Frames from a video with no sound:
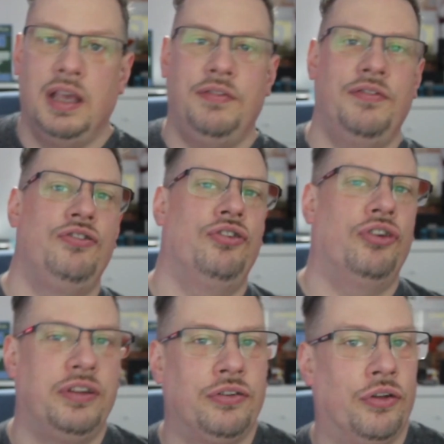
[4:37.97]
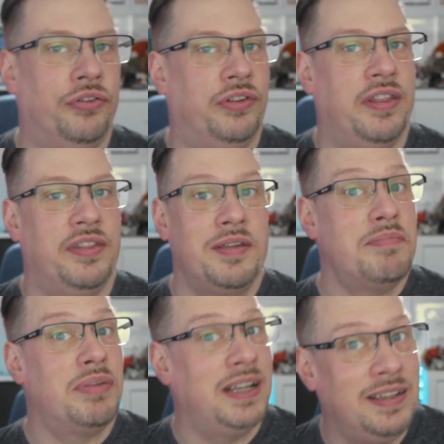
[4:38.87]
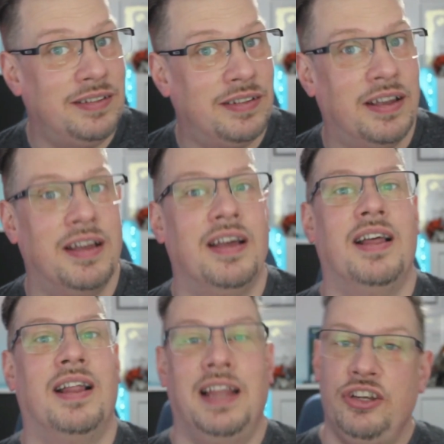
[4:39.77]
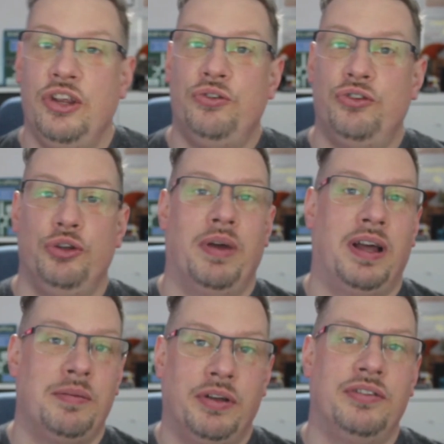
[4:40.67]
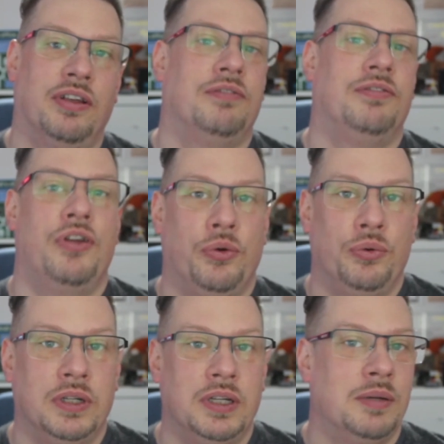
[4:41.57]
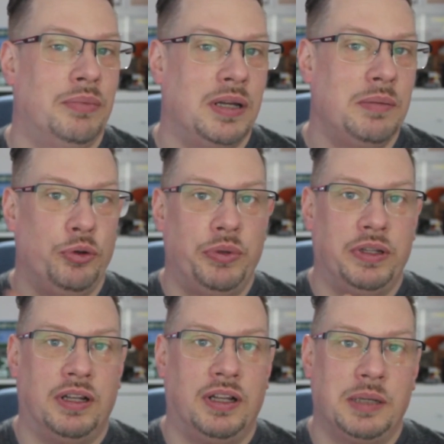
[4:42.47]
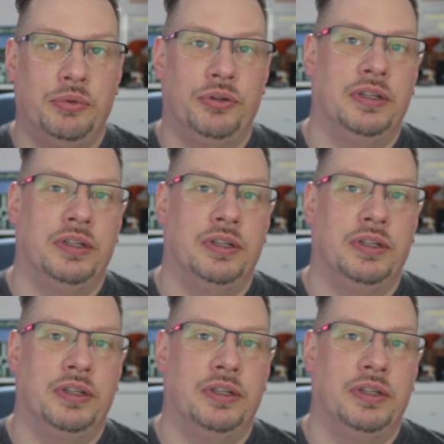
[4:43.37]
If you've enjoyed this content, then please let YouTube and myself know by booping the like